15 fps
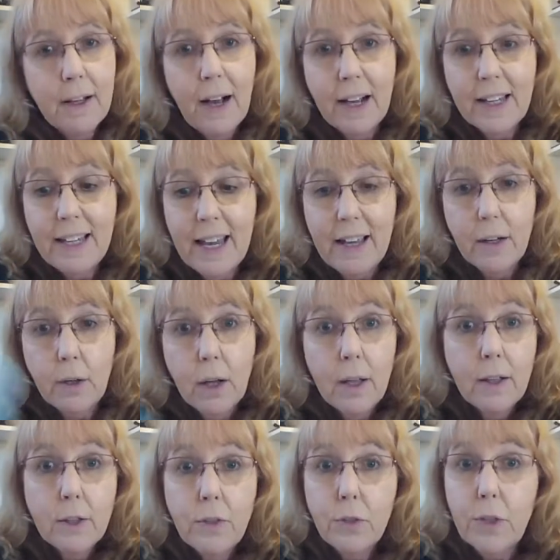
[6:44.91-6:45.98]
Again,
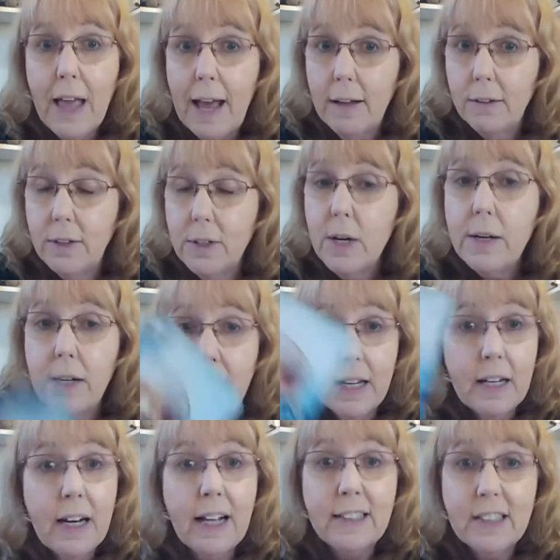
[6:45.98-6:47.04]

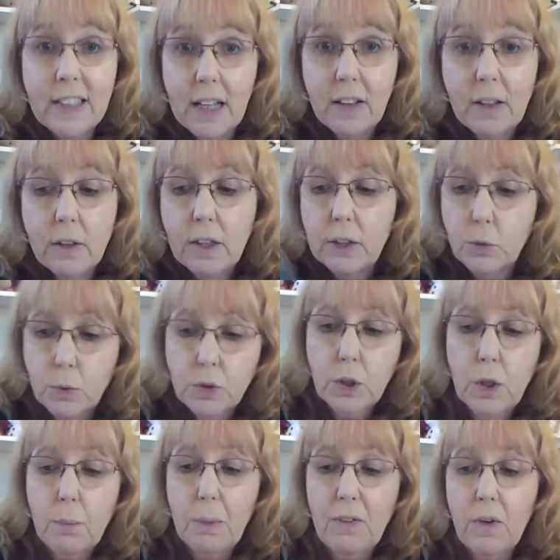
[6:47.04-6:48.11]
didn't I say that this was
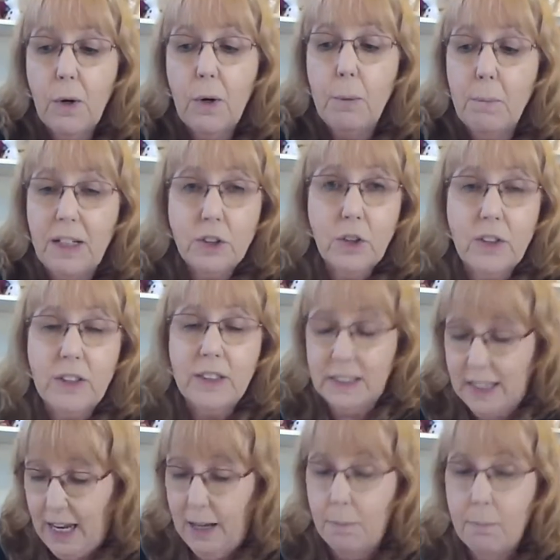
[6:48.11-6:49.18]
going to be very much the
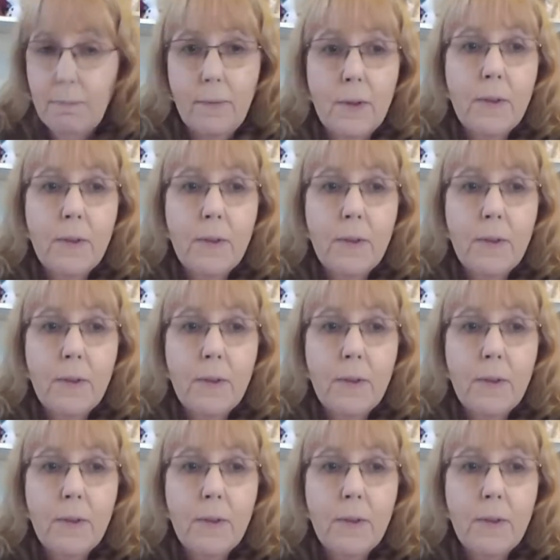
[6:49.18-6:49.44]
same?